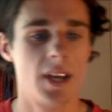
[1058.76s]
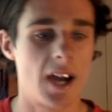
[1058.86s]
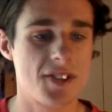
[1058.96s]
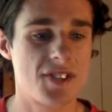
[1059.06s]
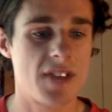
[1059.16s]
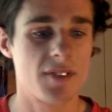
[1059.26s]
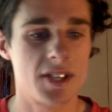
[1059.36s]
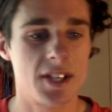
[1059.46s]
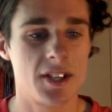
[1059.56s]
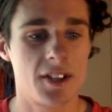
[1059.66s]
Stephen
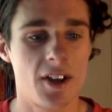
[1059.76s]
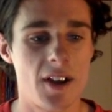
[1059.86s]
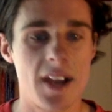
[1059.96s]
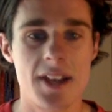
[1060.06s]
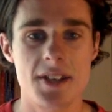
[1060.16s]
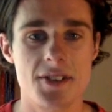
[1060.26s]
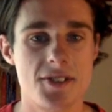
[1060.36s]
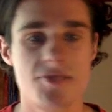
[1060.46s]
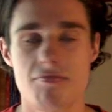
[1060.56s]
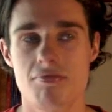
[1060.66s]
Kingelio,
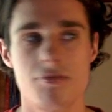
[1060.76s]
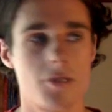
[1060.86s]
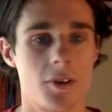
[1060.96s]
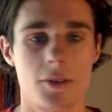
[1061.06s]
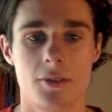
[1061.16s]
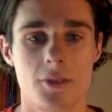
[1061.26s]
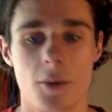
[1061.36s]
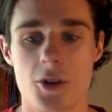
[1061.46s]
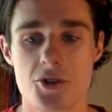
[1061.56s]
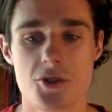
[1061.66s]
he's the
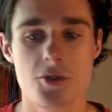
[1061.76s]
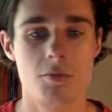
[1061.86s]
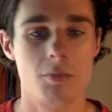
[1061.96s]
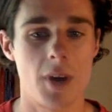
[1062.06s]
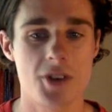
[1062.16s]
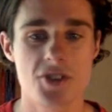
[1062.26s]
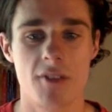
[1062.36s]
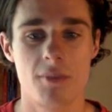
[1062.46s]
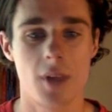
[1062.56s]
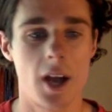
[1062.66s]
most
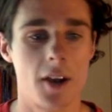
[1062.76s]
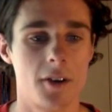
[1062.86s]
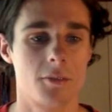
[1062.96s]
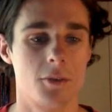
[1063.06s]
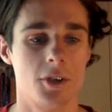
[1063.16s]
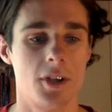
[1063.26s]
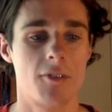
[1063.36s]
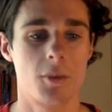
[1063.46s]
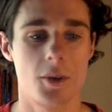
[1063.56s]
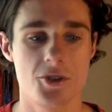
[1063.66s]
must-have player, really.
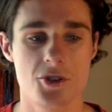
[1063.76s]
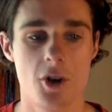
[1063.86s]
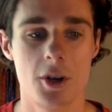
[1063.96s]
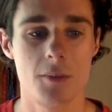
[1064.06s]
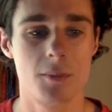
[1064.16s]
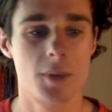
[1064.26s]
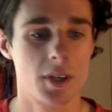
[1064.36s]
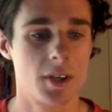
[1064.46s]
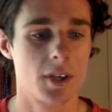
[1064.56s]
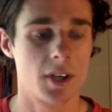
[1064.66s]
Everyone's got him.
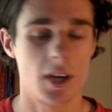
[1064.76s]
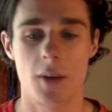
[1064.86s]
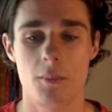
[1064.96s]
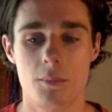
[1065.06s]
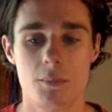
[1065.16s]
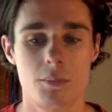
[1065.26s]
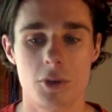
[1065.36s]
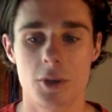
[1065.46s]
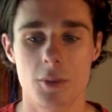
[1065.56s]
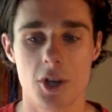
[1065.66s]

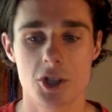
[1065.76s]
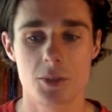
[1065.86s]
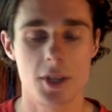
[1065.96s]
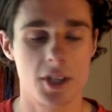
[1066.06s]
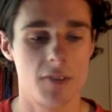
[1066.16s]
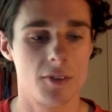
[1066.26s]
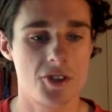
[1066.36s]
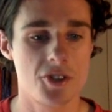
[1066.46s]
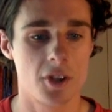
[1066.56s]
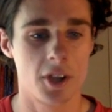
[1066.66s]
Pretty much been given
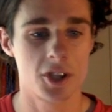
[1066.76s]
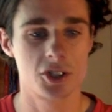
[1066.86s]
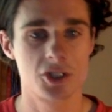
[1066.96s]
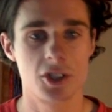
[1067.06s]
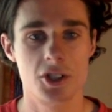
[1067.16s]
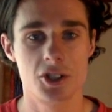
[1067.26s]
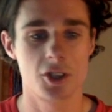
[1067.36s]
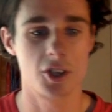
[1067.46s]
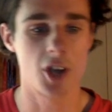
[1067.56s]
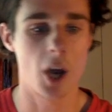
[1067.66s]
this selection, so you just
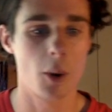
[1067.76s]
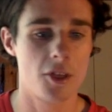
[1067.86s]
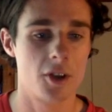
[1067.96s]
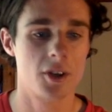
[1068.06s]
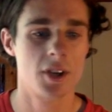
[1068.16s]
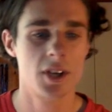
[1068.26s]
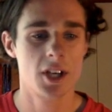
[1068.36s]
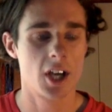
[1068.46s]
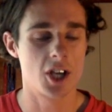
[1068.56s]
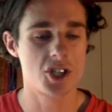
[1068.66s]
got to go with it.
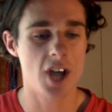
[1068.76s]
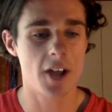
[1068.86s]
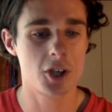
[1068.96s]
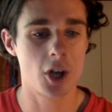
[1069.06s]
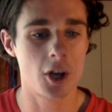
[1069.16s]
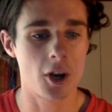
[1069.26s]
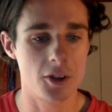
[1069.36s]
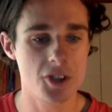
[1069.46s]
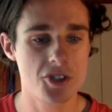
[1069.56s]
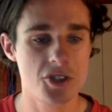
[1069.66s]
And Charlie Kerner,
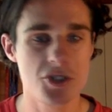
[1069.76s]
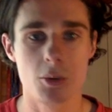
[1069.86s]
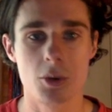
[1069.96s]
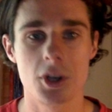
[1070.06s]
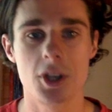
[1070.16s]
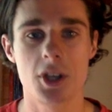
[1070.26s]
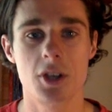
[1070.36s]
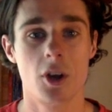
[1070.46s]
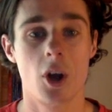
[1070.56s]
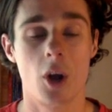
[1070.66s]
this is a
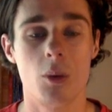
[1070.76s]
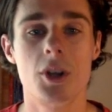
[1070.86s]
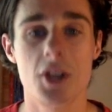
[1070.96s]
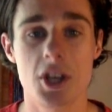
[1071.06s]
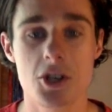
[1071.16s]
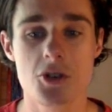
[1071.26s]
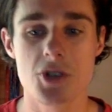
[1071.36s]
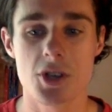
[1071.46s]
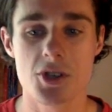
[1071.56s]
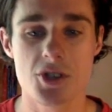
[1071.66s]
really
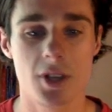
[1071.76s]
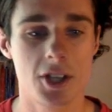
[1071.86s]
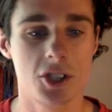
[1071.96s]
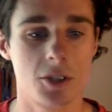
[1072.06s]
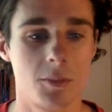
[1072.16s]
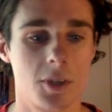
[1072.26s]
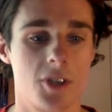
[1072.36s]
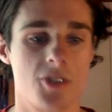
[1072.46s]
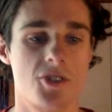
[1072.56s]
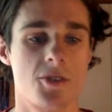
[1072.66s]
interesting selection
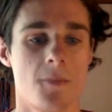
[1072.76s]
because,